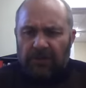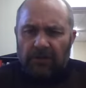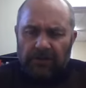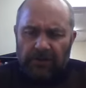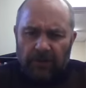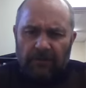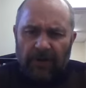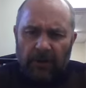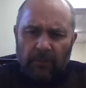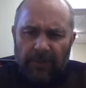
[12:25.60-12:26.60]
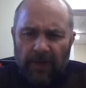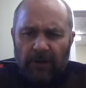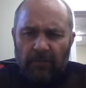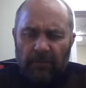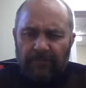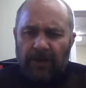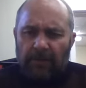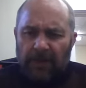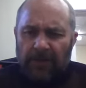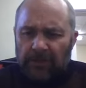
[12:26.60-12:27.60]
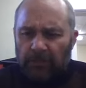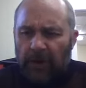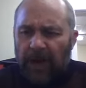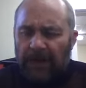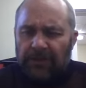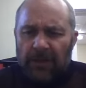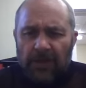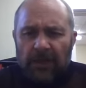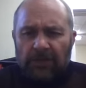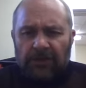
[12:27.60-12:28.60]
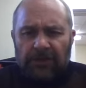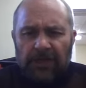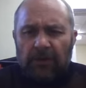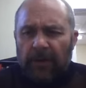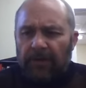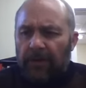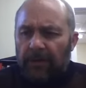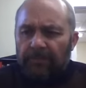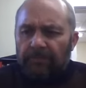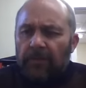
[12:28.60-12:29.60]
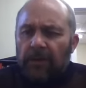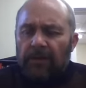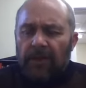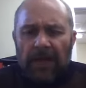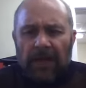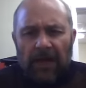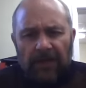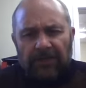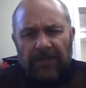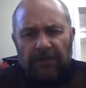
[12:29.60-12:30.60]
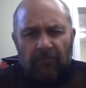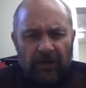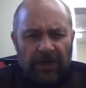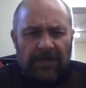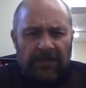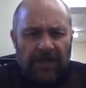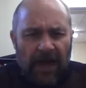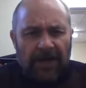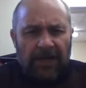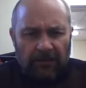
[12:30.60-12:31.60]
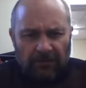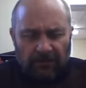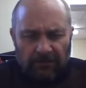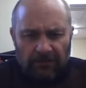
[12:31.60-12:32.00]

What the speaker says: survey with one of our main suppliers to see whether they can actually recycle